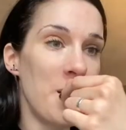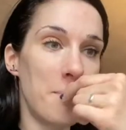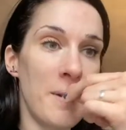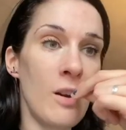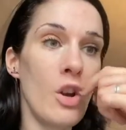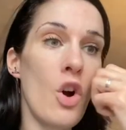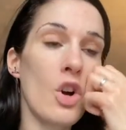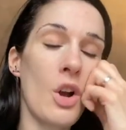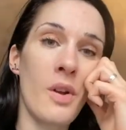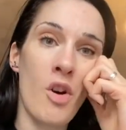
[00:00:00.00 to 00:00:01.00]
been a
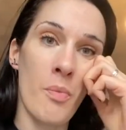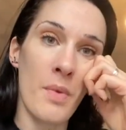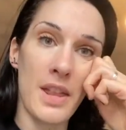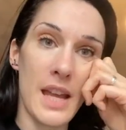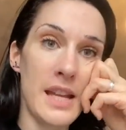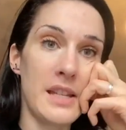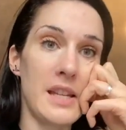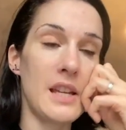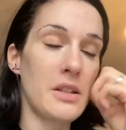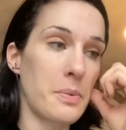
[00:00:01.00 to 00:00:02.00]
lot going on with
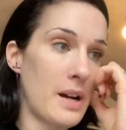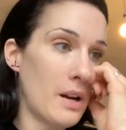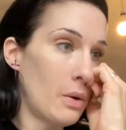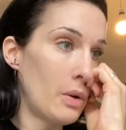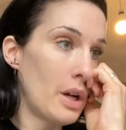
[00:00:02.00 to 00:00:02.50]
Edie as well,